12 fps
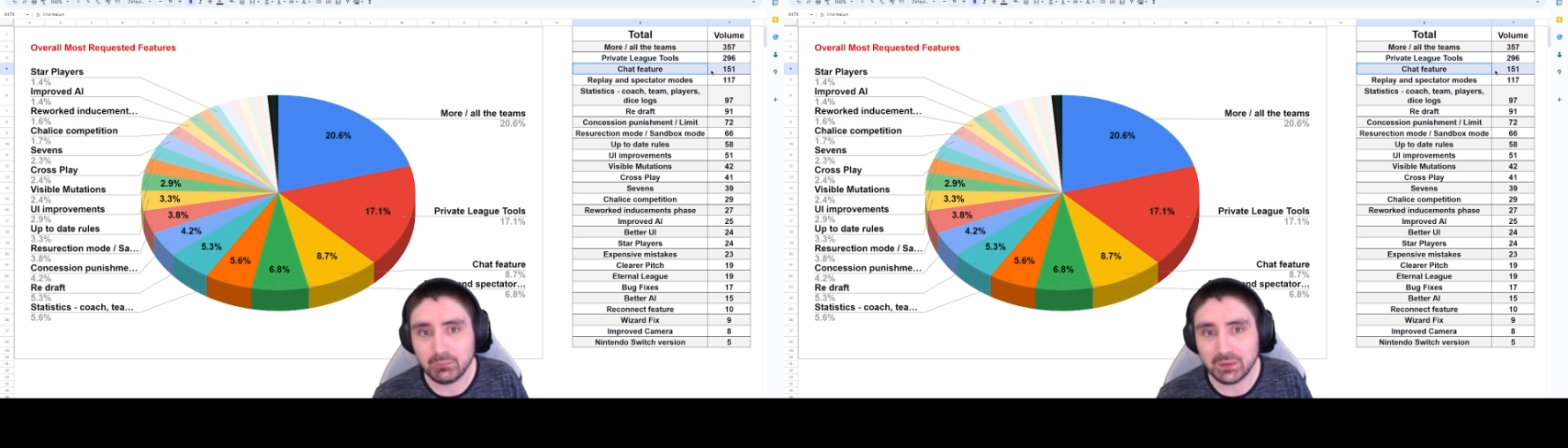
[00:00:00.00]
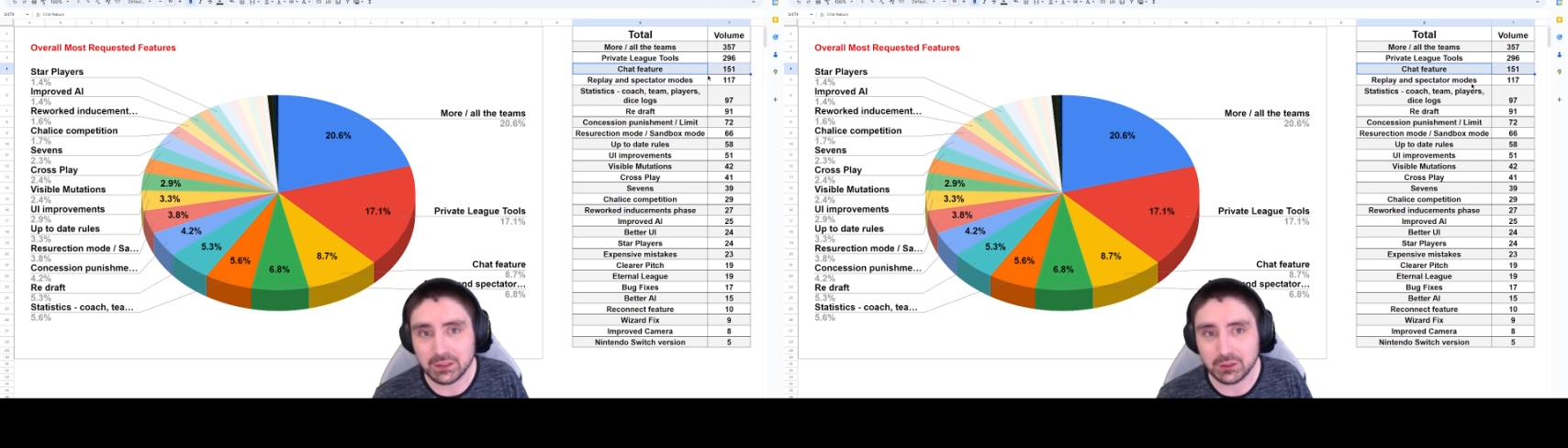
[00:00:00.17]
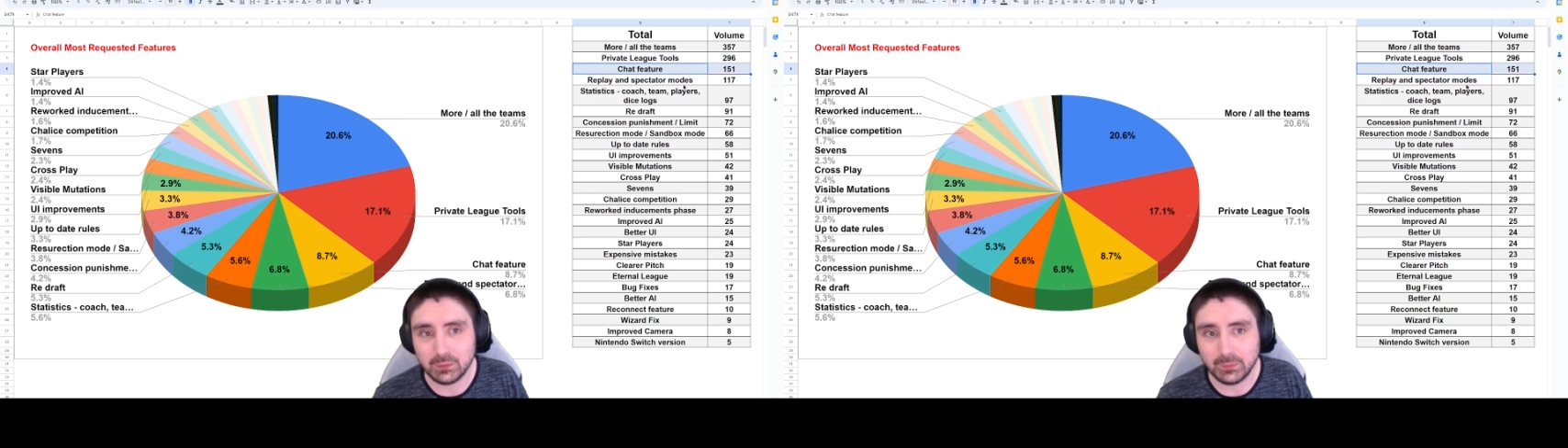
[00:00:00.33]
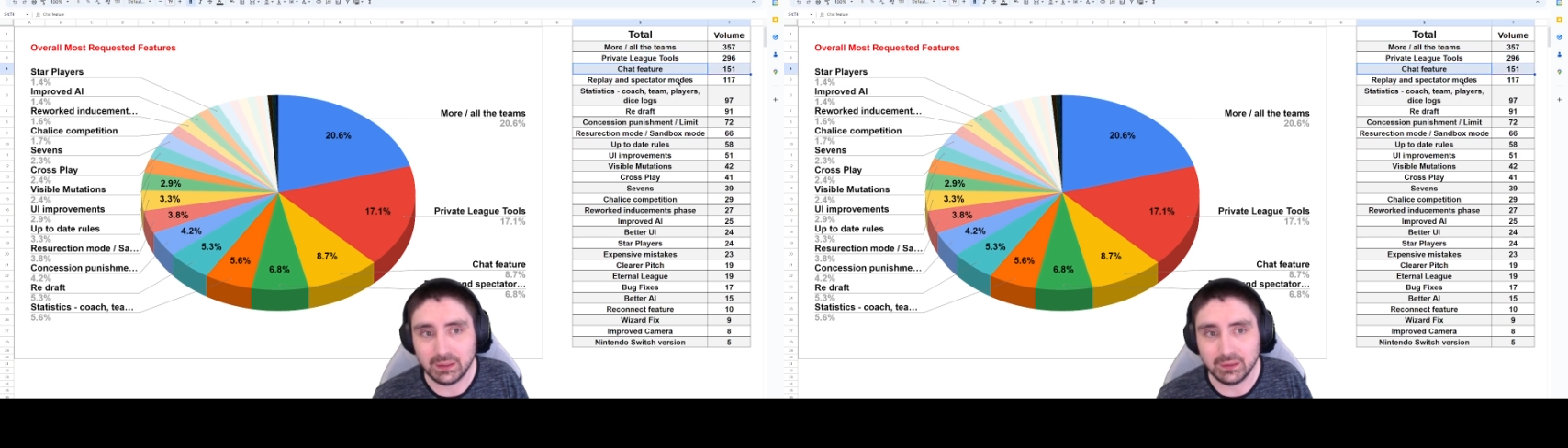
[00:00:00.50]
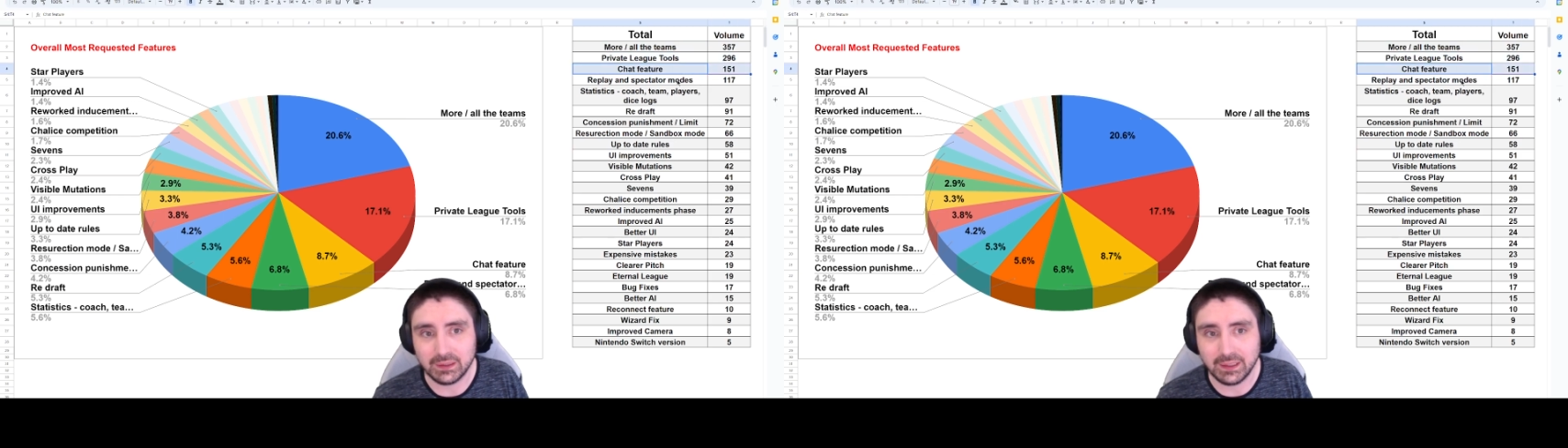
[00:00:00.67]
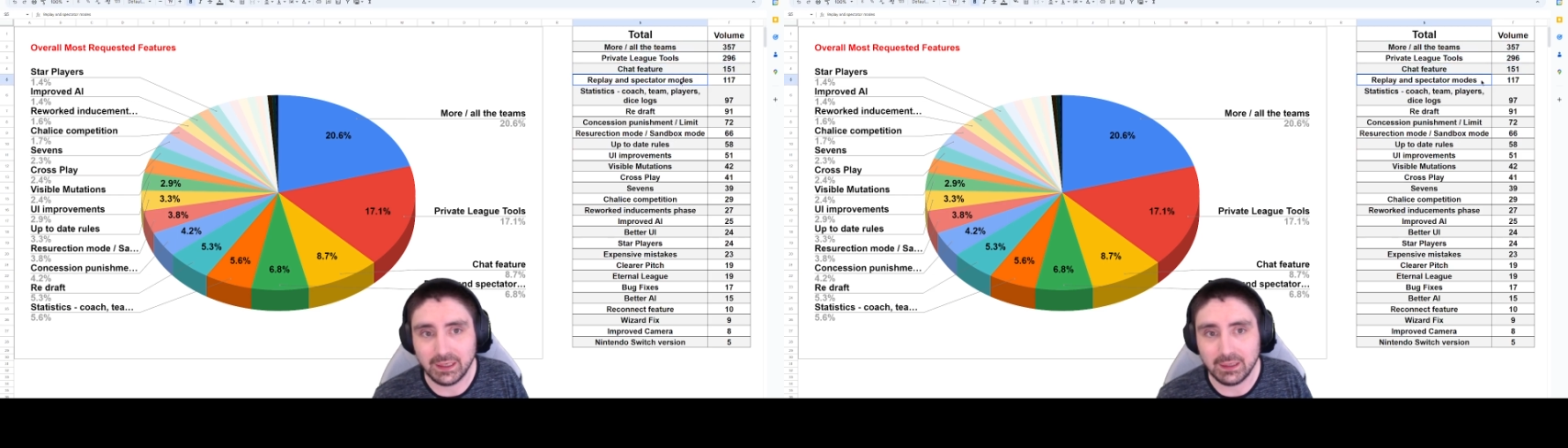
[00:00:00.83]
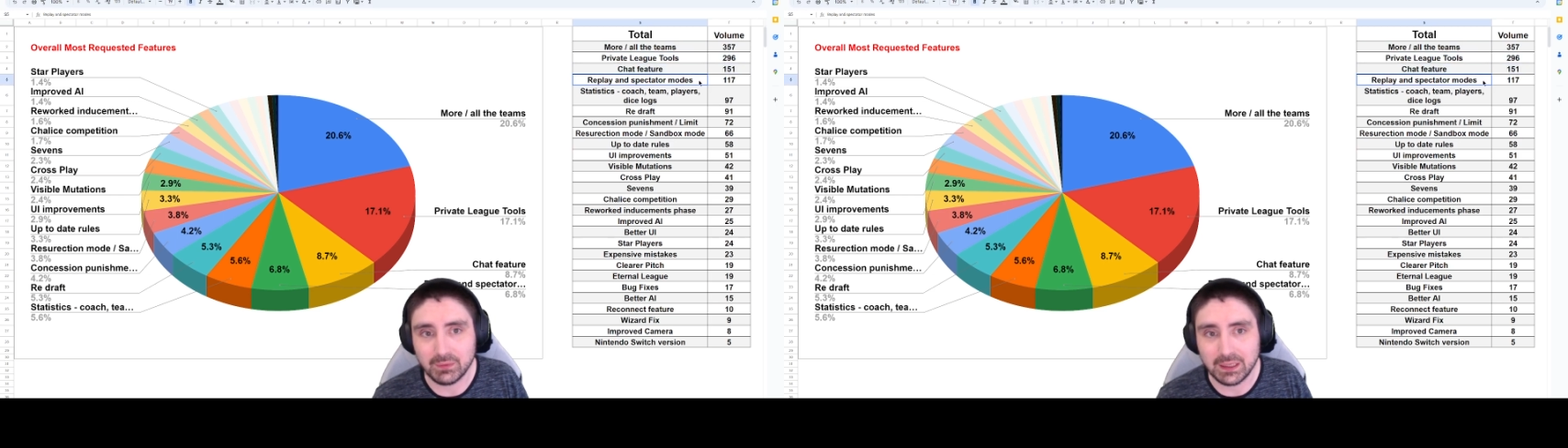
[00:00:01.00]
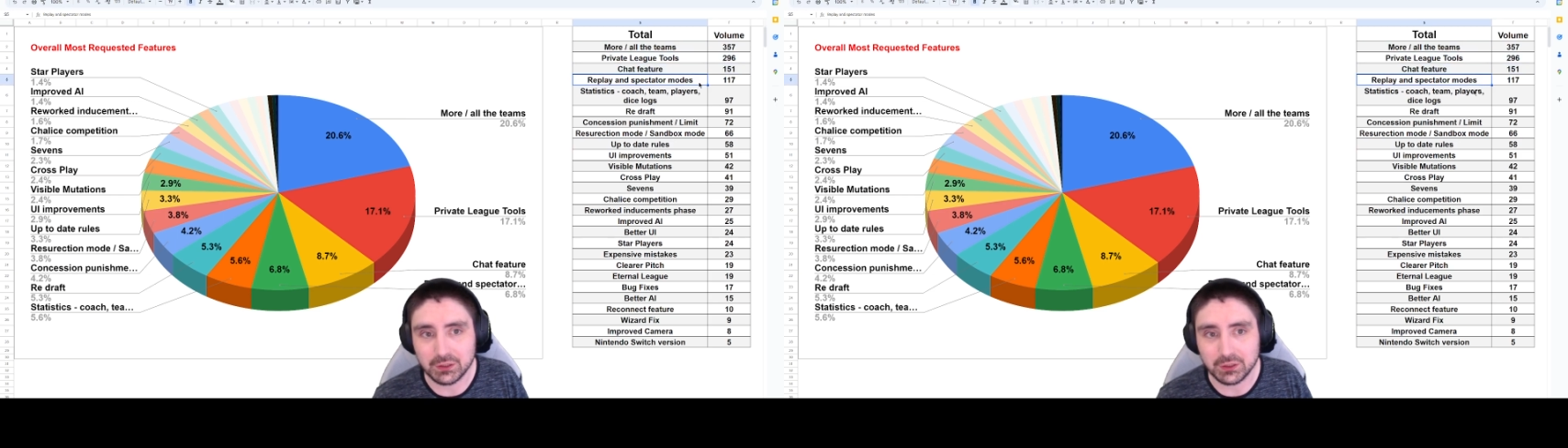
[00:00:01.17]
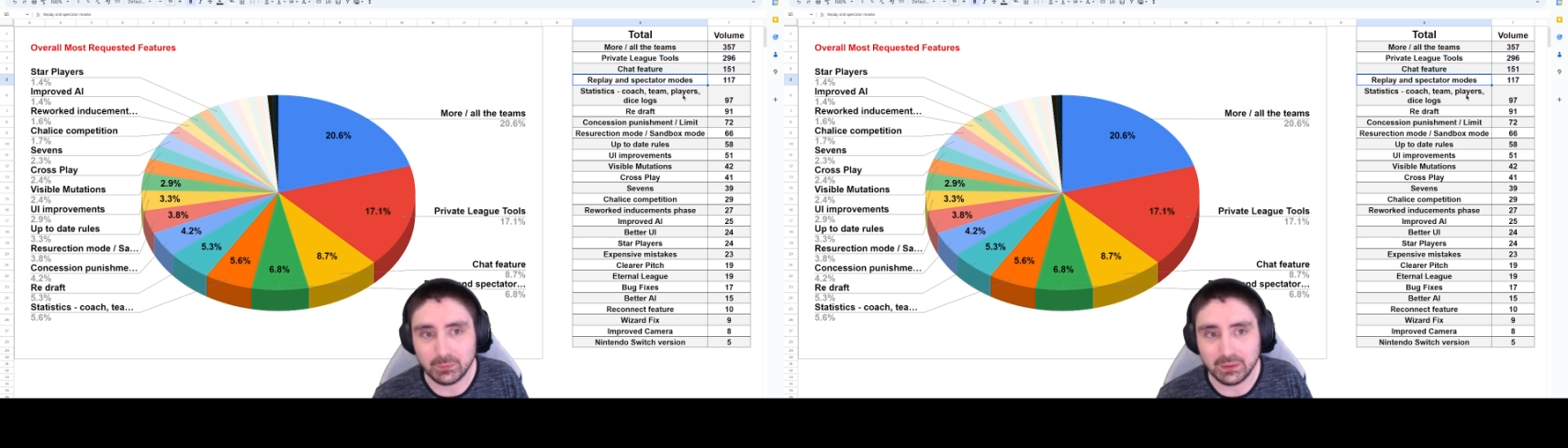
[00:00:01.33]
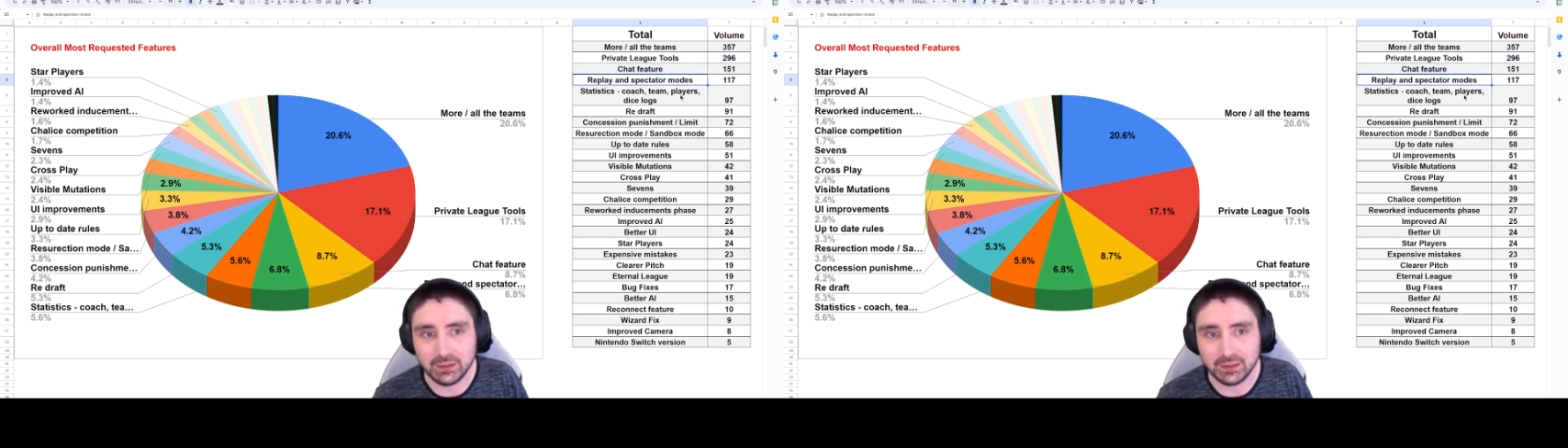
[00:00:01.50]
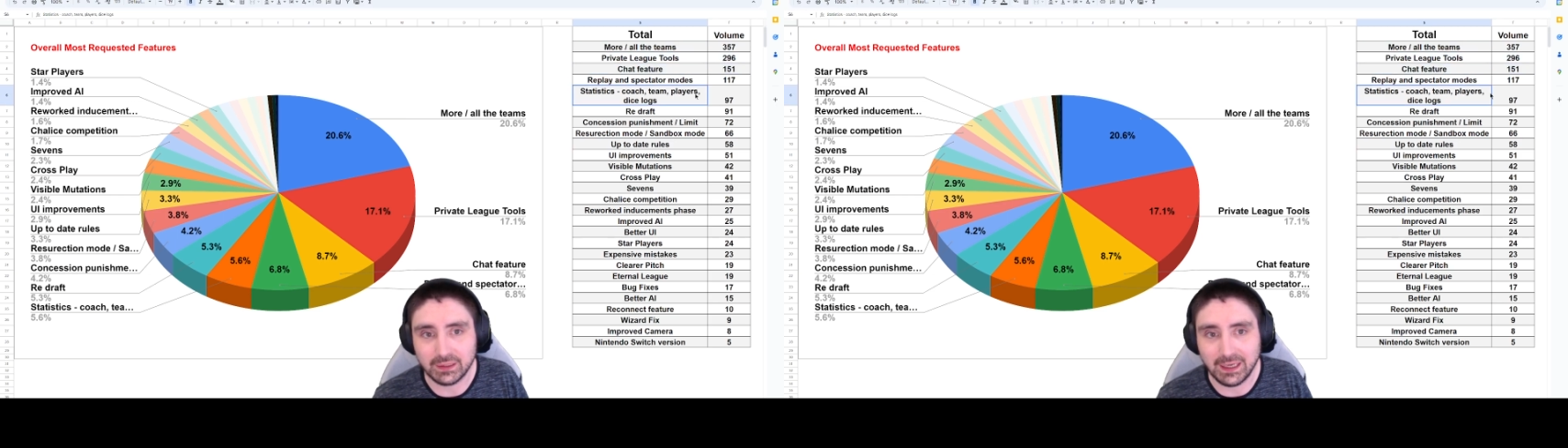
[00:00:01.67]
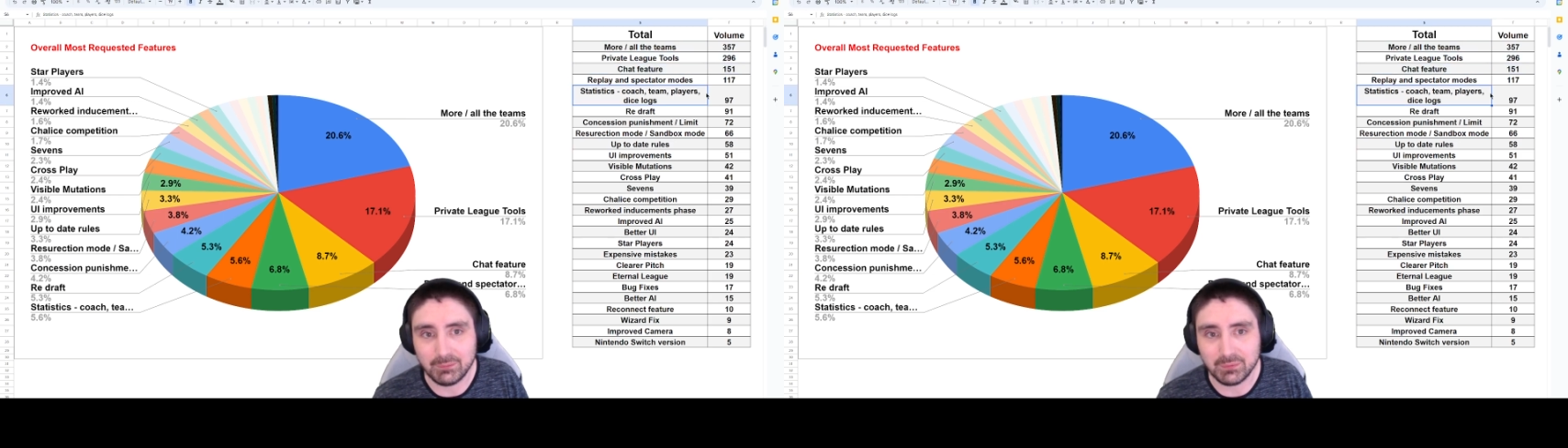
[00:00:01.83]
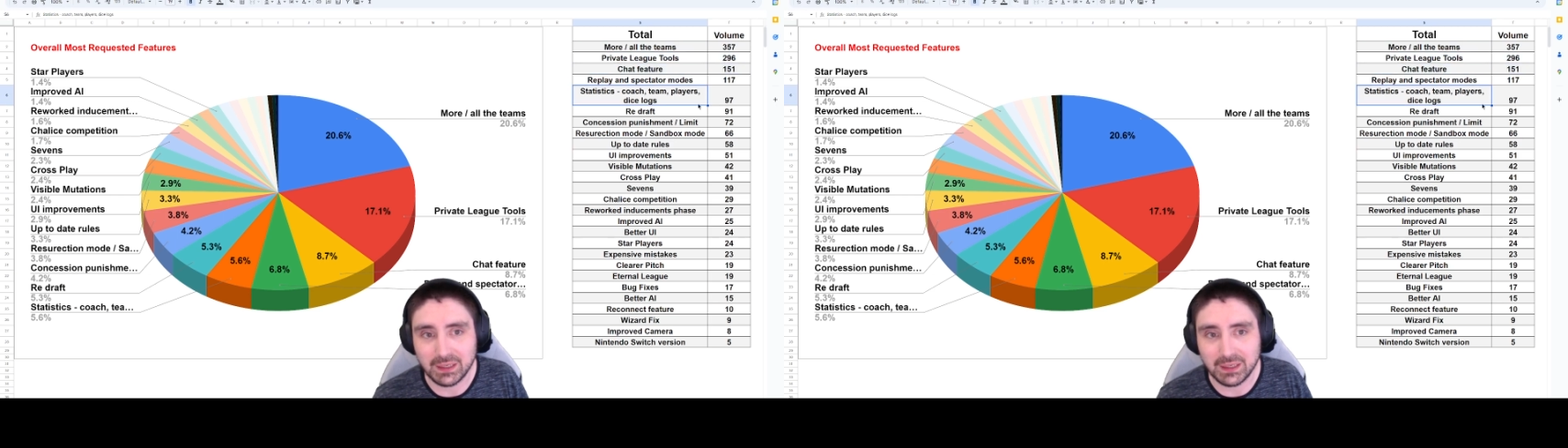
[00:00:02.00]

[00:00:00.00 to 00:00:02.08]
That should have been in the game. That should have been in the game.